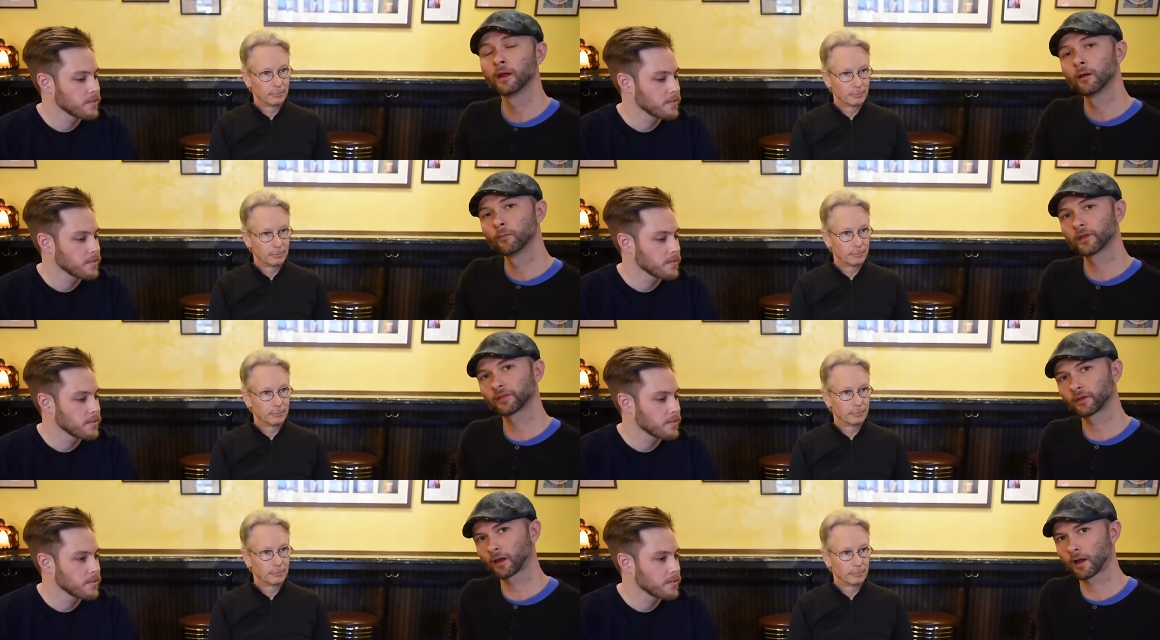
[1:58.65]
Speaker 1: but
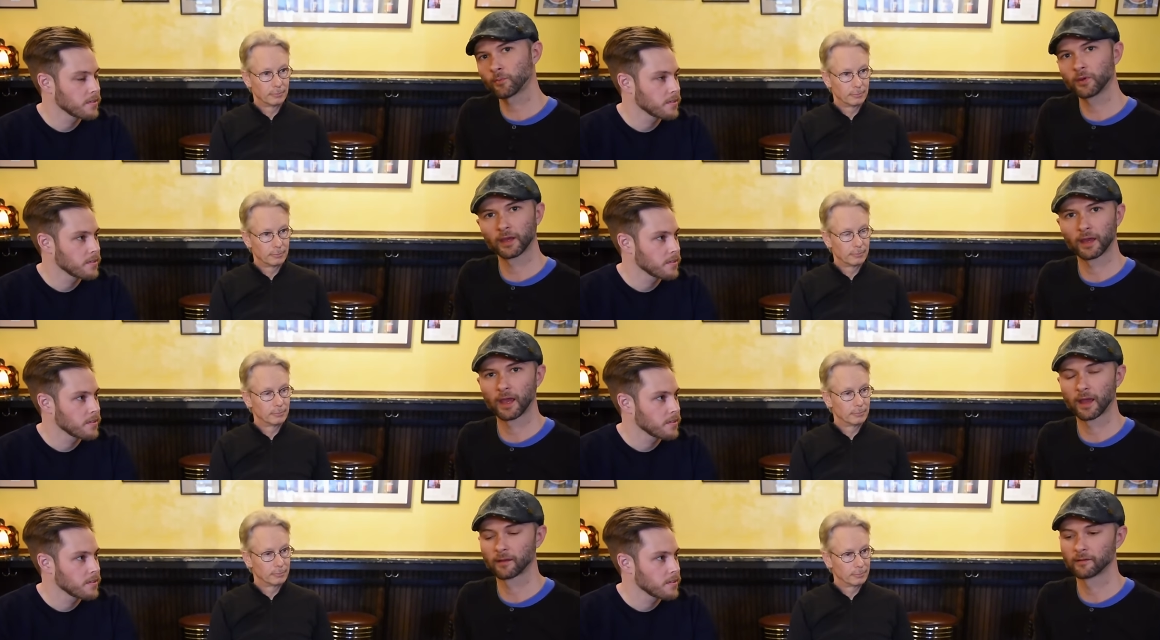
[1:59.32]
the cupping
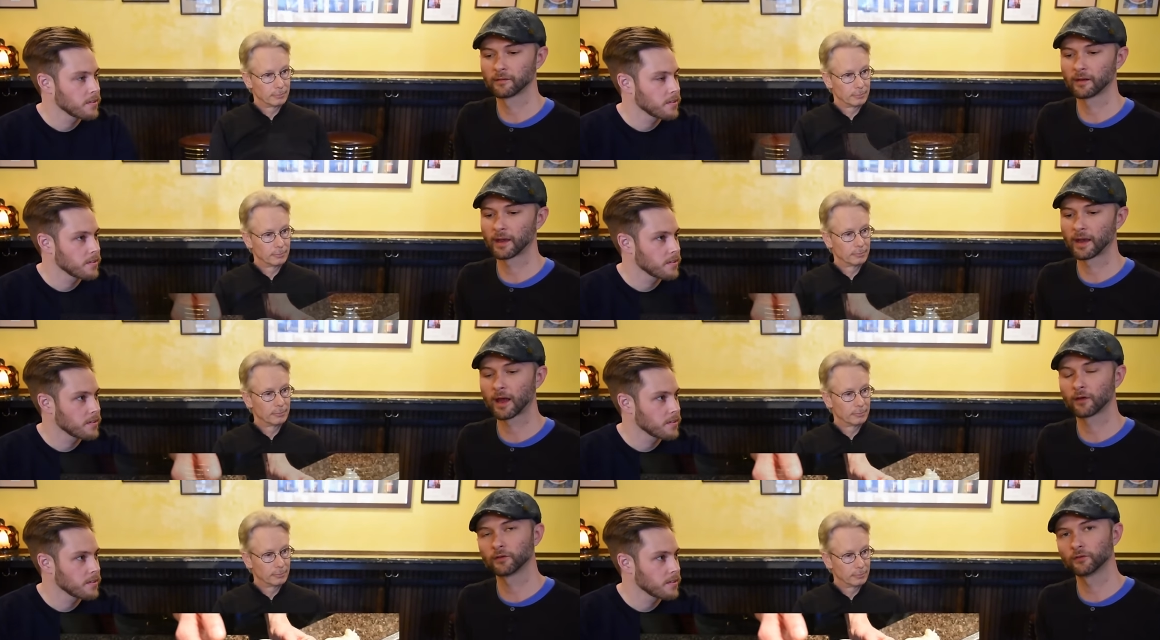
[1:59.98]
hand and
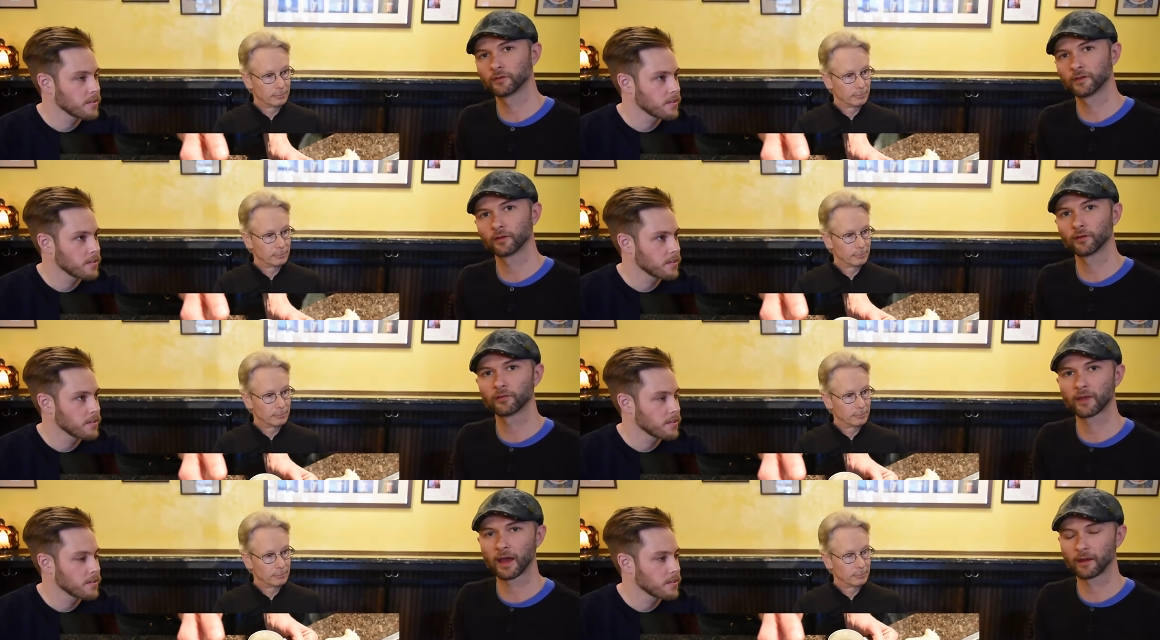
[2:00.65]
how you tilt
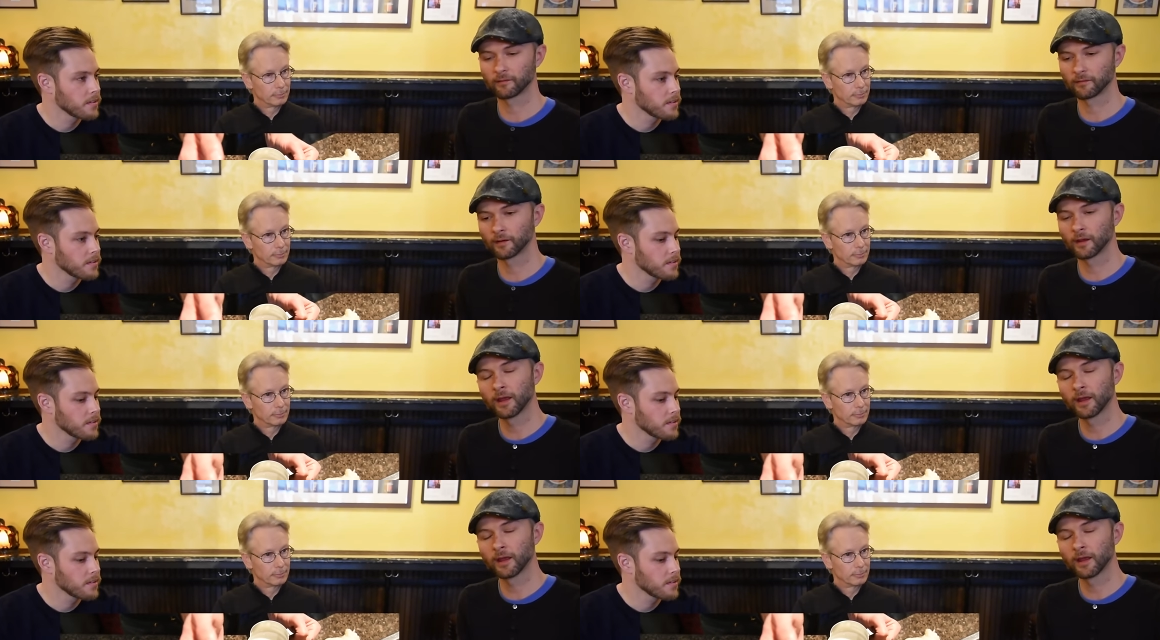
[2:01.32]
that.